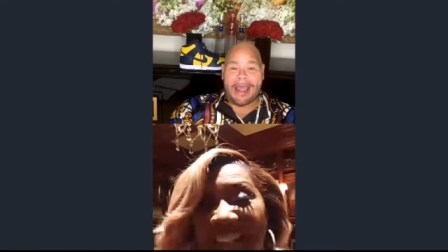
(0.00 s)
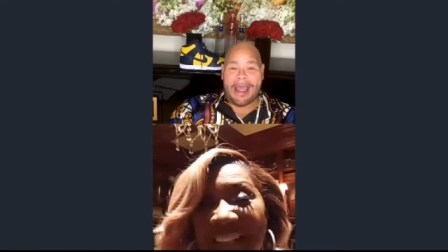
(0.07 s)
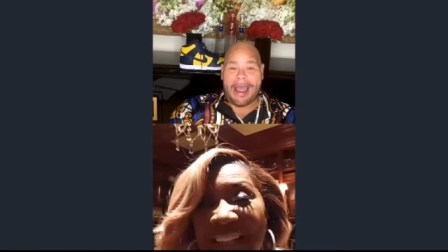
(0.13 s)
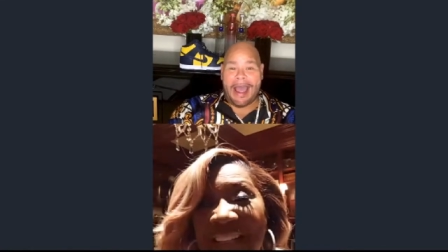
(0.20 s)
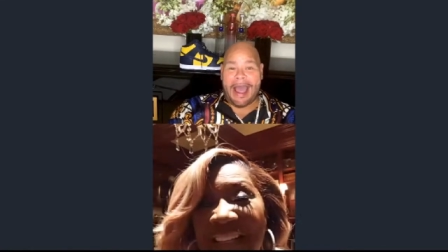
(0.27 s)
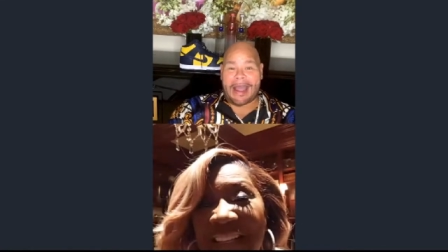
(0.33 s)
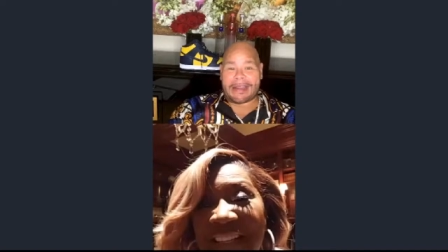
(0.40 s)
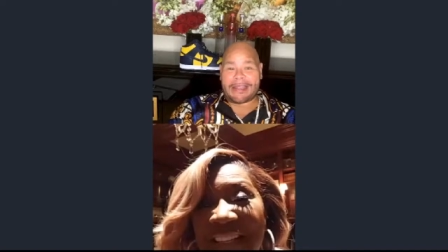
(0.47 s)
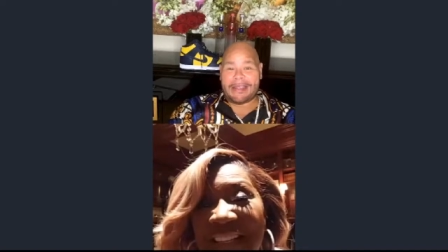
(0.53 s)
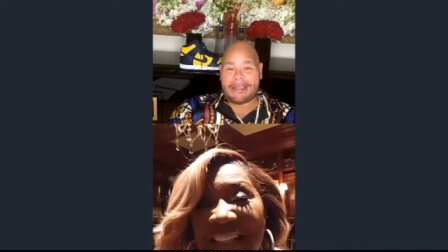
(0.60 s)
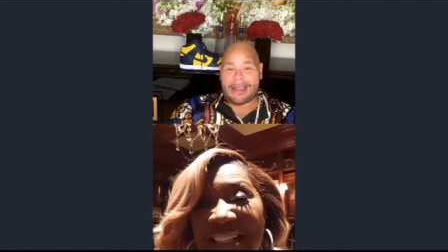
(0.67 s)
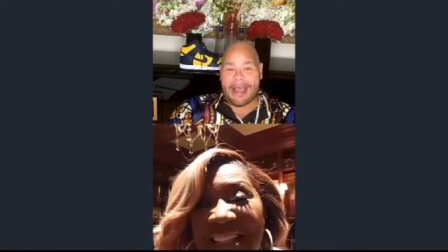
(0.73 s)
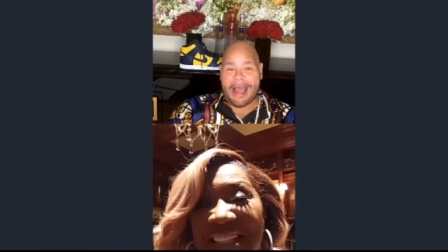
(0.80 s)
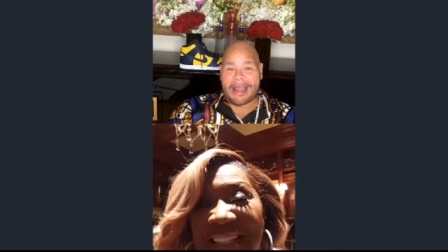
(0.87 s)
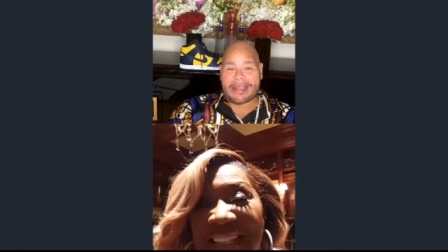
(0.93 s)
I
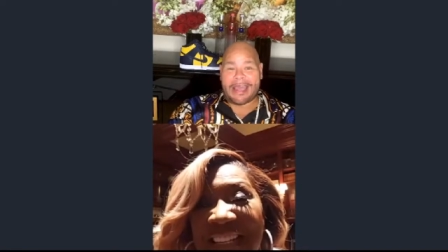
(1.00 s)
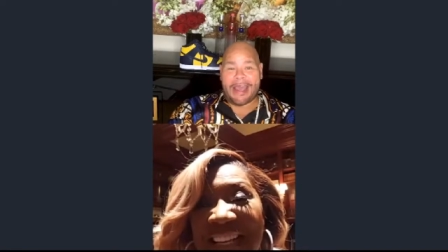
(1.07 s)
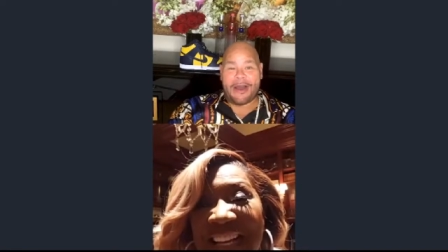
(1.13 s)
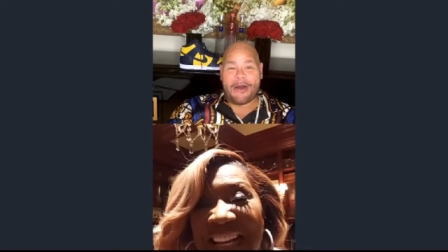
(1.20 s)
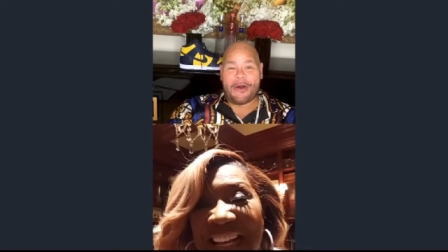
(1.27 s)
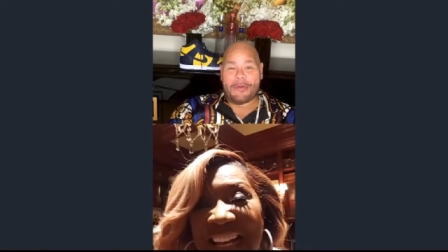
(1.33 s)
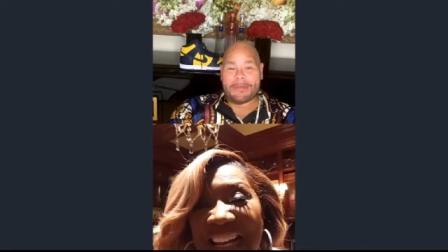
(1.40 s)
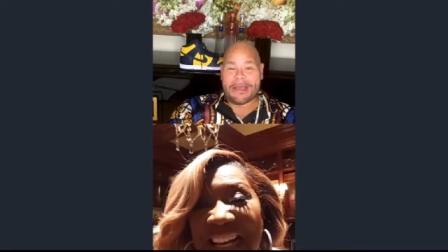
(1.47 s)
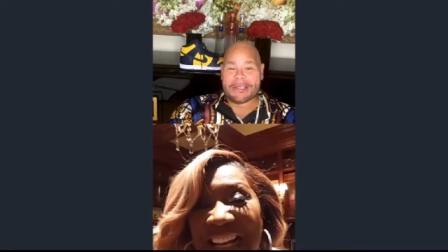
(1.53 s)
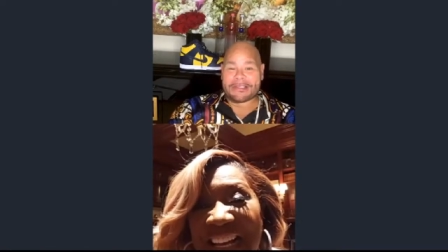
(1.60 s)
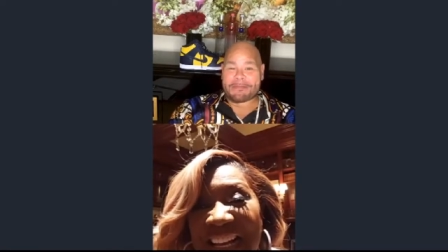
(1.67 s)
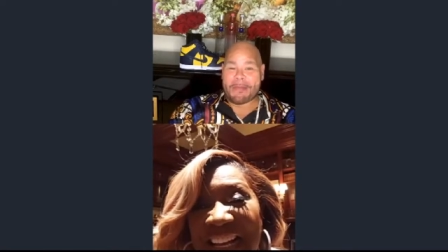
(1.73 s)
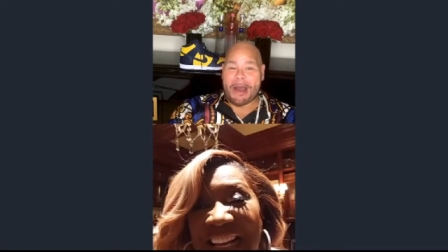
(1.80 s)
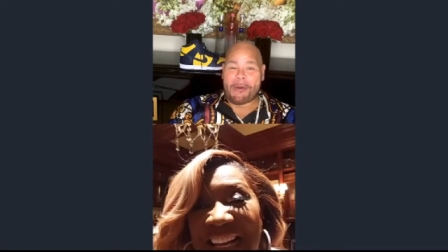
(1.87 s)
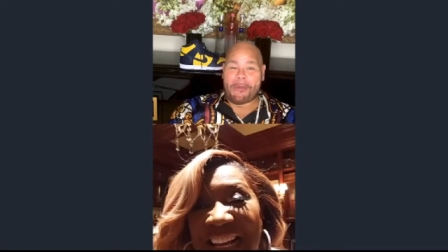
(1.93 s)
get home. It's
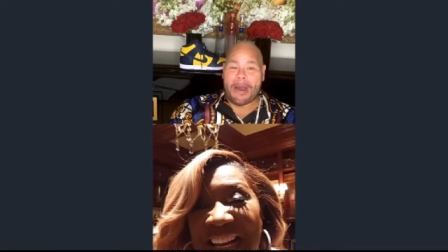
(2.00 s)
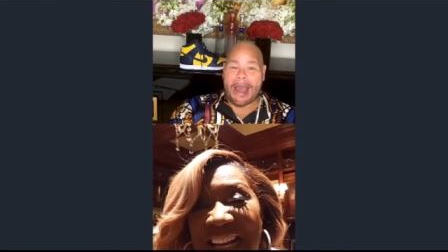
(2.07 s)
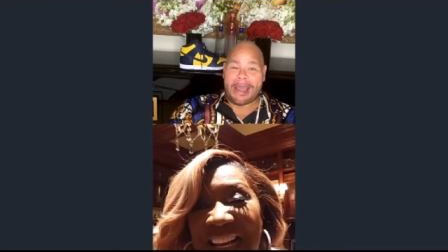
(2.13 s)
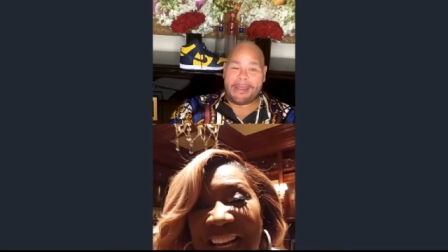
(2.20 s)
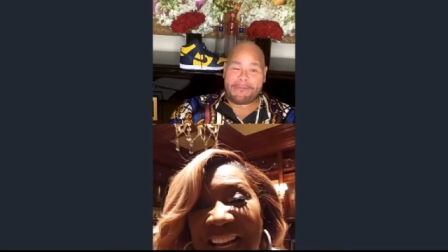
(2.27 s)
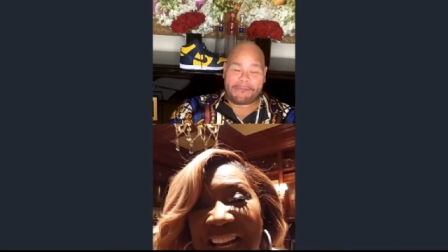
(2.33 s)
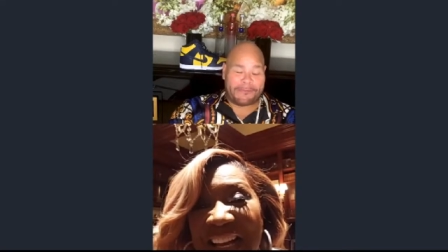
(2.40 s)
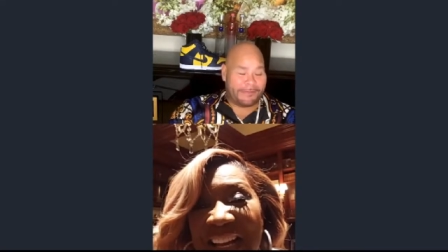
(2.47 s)
my wife.